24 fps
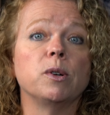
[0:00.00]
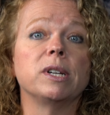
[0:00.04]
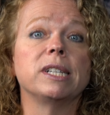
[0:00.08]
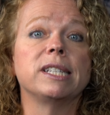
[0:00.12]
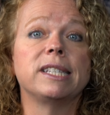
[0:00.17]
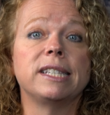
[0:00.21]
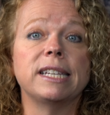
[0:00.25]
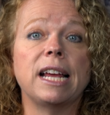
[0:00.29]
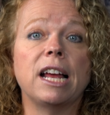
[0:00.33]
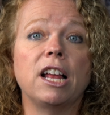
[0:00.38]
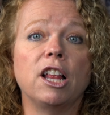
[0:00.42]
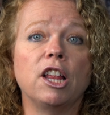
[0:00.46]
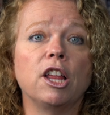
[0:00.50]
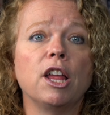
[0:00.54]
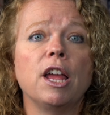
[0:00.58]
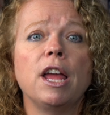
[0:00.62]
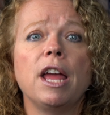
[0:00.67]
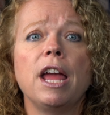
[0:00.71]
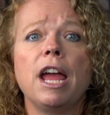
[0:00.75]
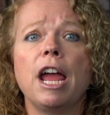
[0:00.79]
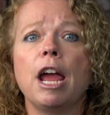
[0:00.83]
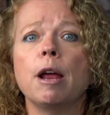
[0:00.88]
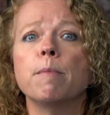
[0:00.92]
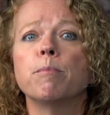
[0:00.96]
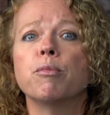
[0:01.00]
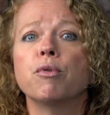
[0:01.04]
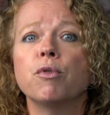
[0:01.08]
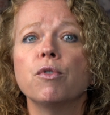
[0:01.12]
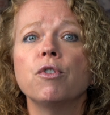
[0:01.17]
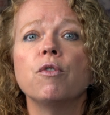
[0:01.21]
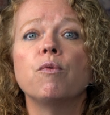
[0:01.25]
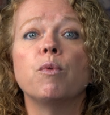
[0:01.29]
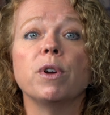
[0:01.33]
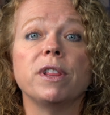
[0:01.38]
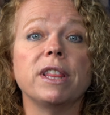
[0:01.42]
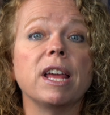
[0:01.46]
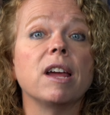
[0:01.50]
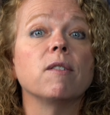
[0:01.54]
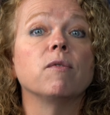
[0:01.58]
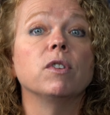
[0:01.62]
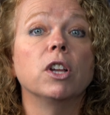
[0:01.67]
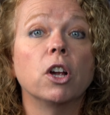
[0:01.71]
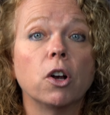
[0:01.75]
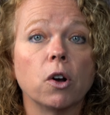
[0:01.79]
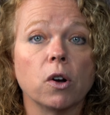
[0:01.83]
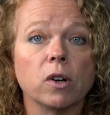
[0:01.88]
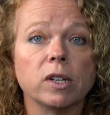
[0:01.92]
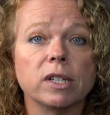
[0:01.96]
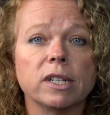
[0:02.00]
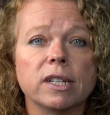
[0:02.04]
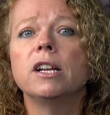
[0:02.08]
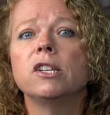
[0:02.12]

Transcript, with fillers: excel and prove what they've learned.